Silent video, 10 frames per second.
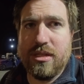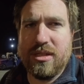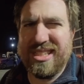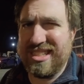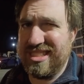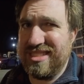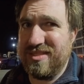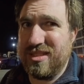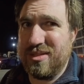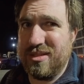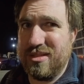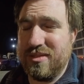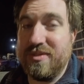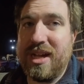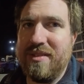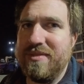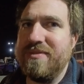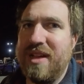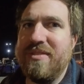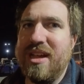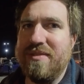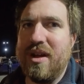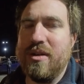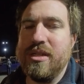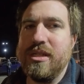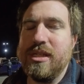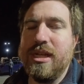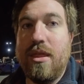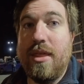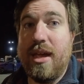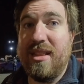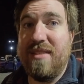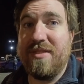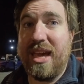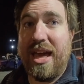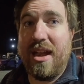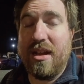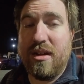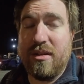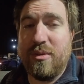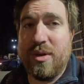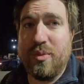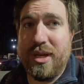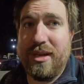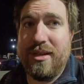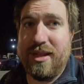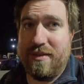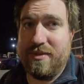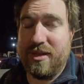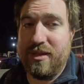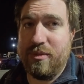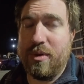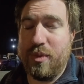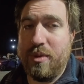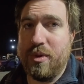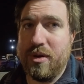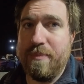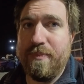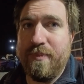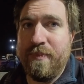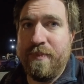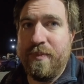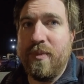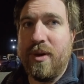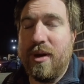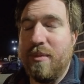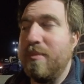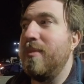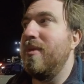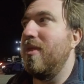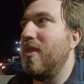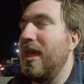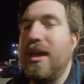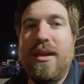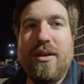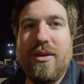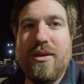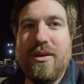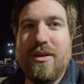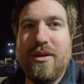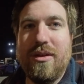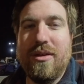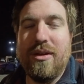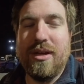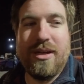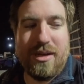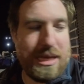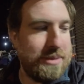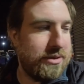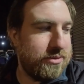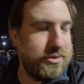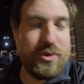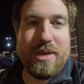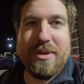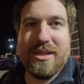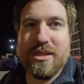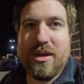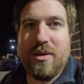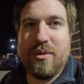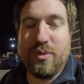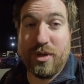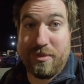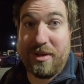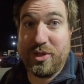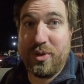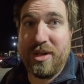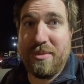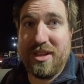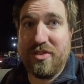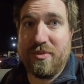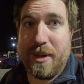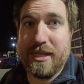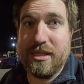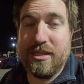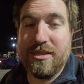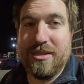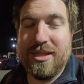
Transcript: 6.5 hours? 5.5 hours. They left Canada when we left where we were. They about 20 minutes ago were about 20 minutes from us.